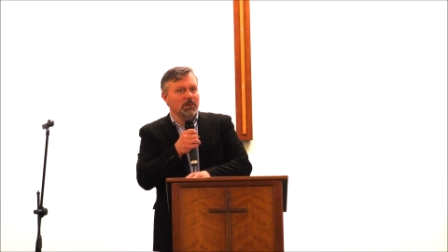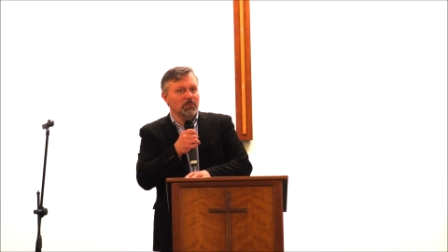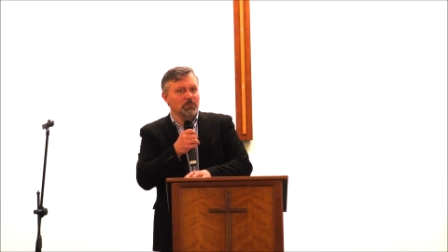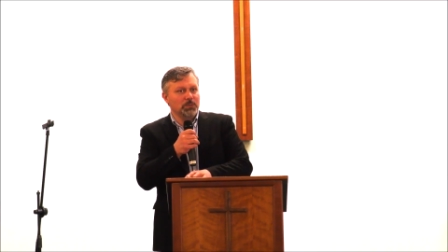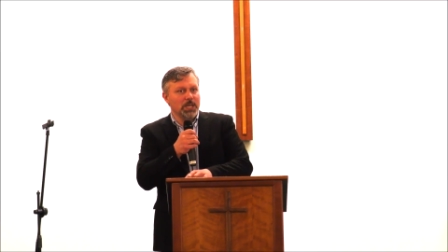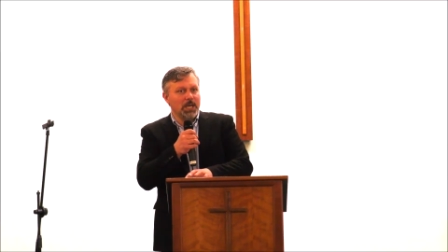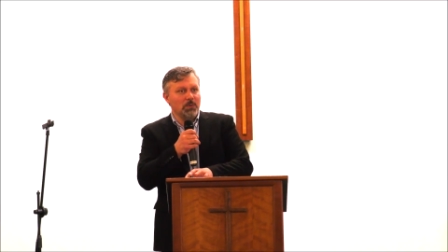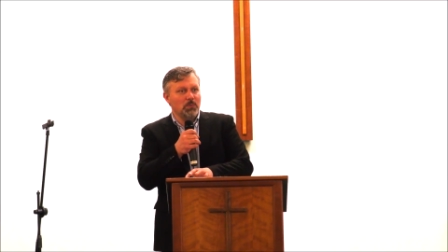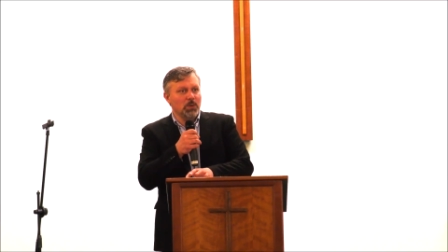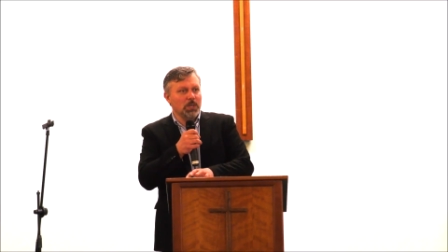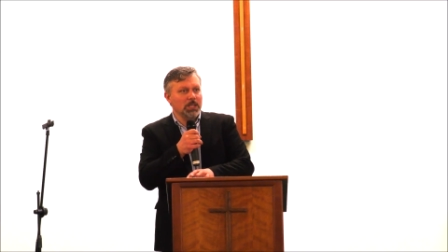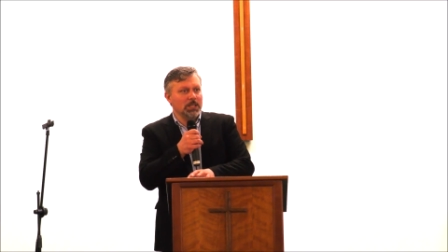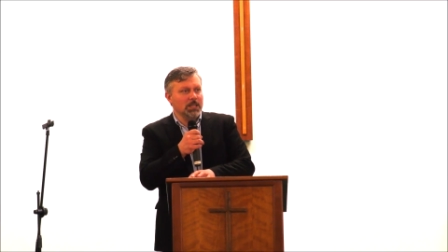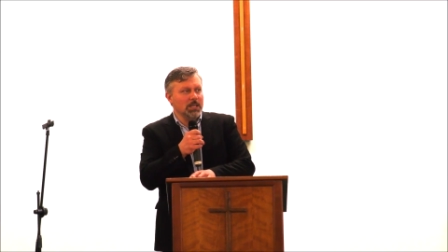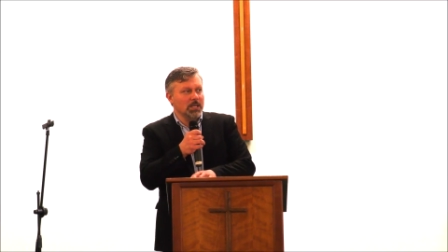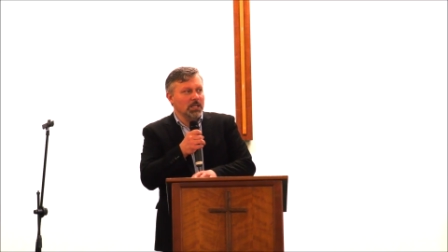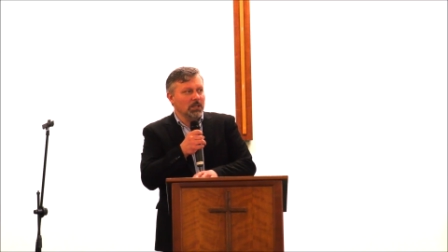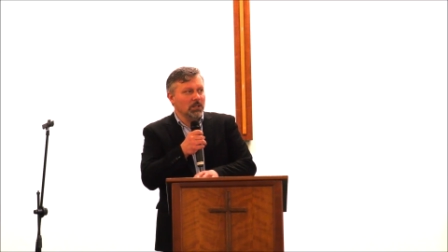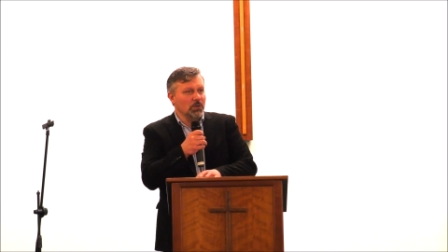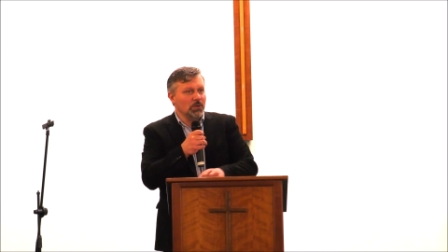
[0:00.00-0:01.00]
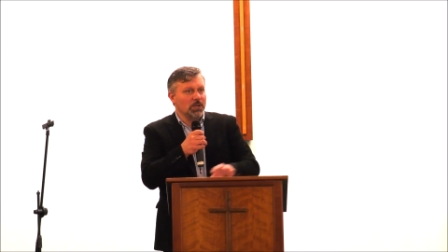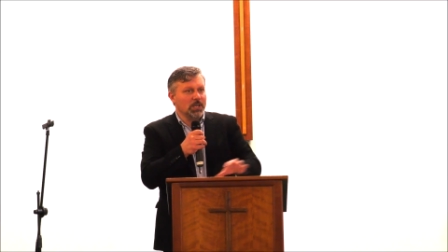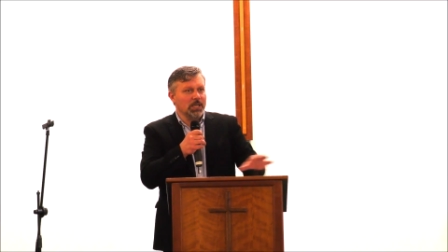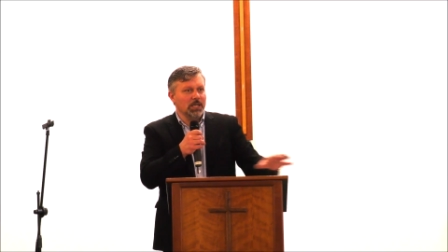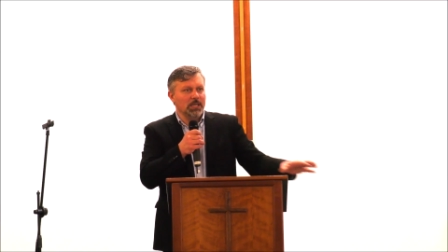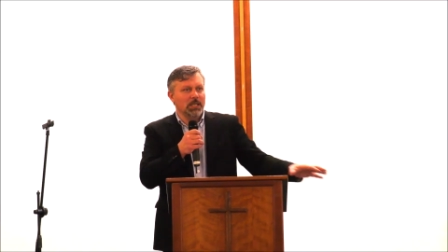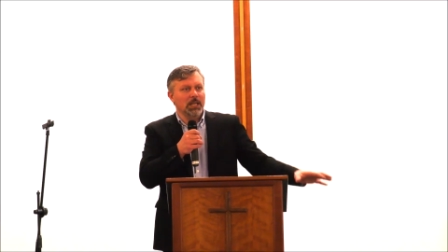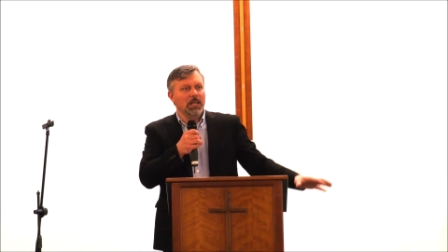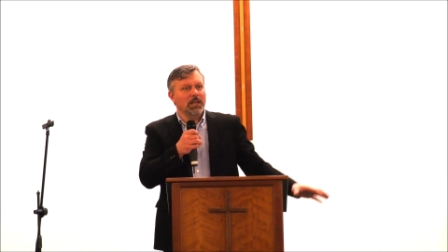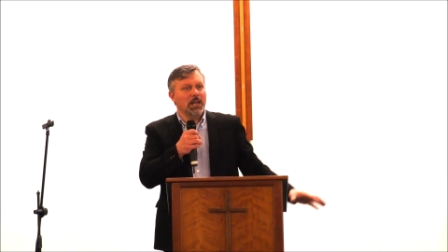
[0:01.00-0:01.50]
they will look
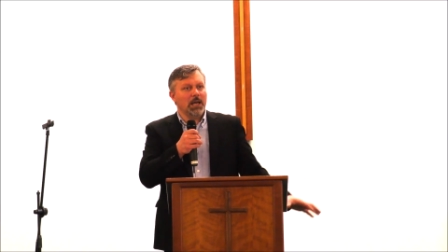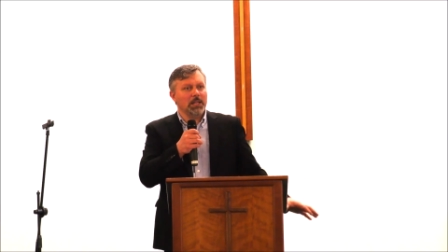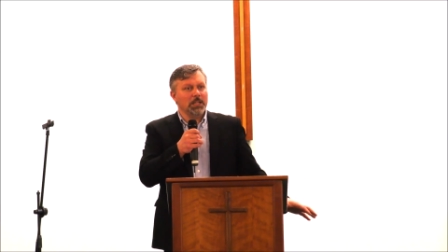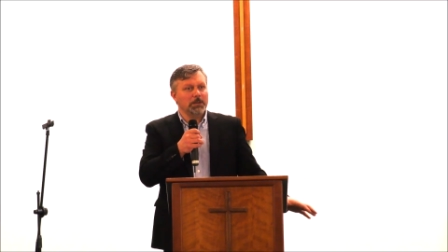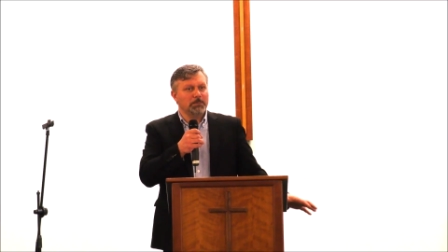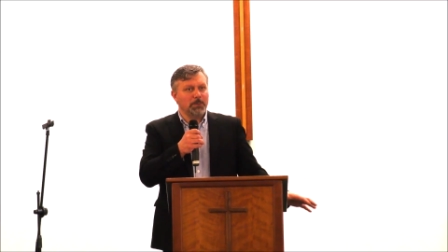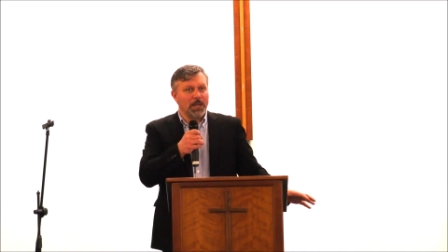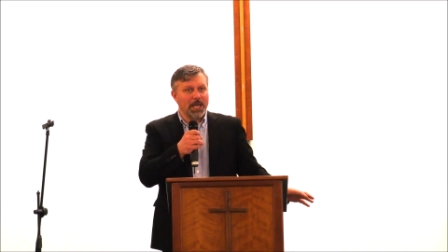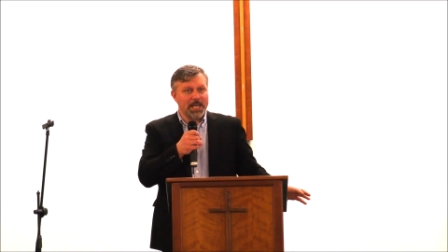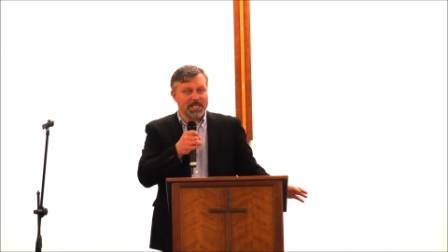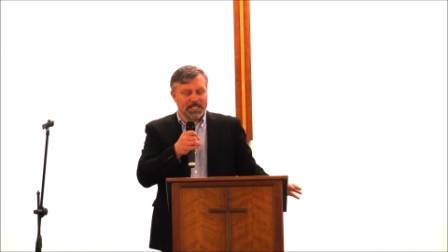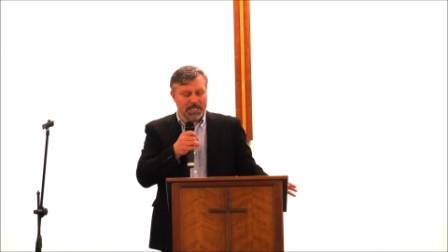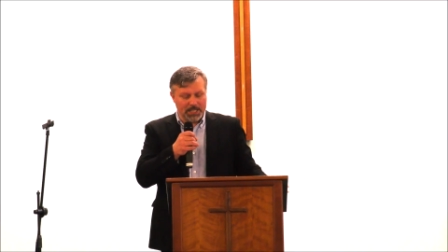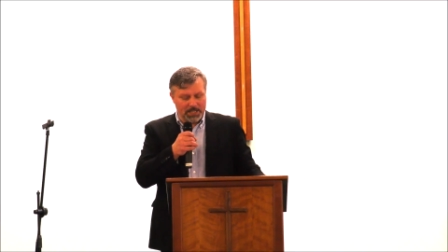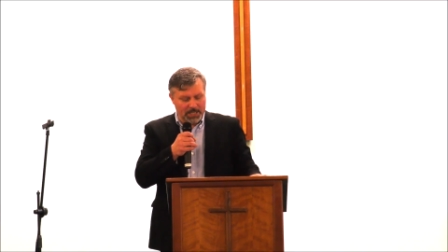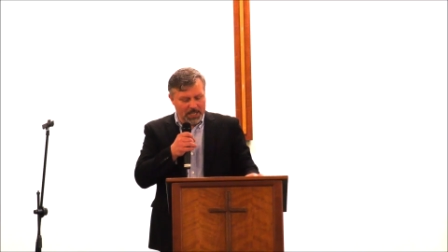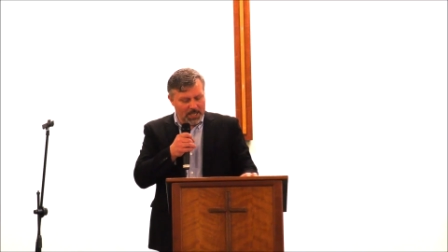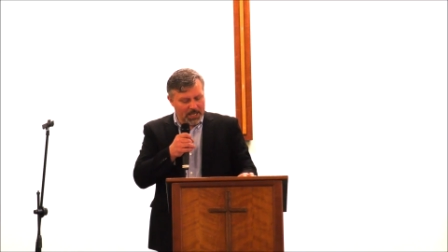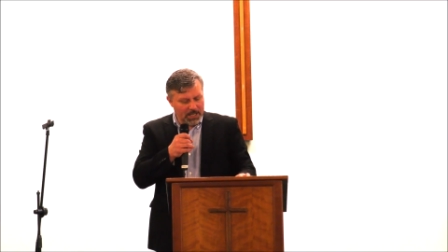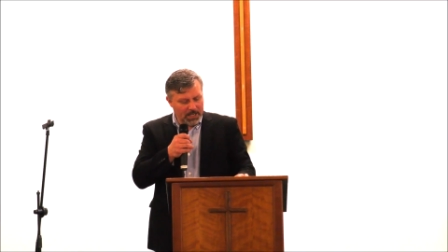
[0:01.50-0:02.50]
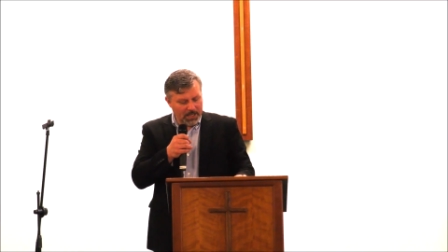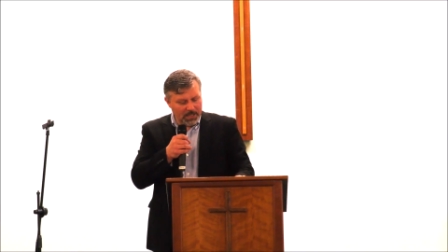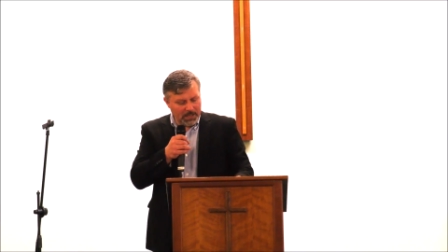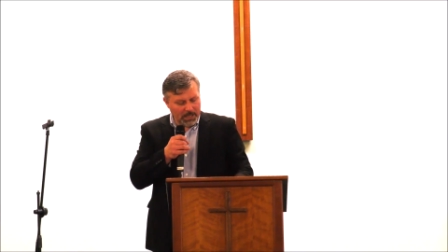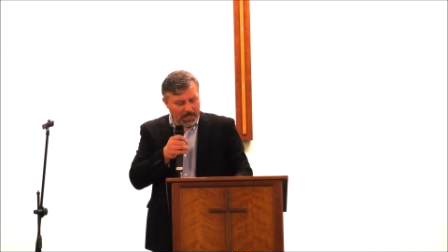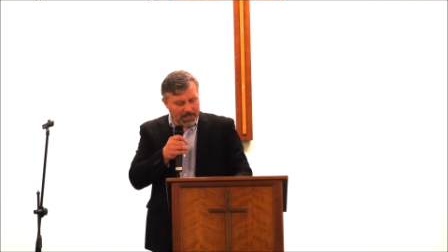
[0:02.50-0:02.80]
in another place, and uh,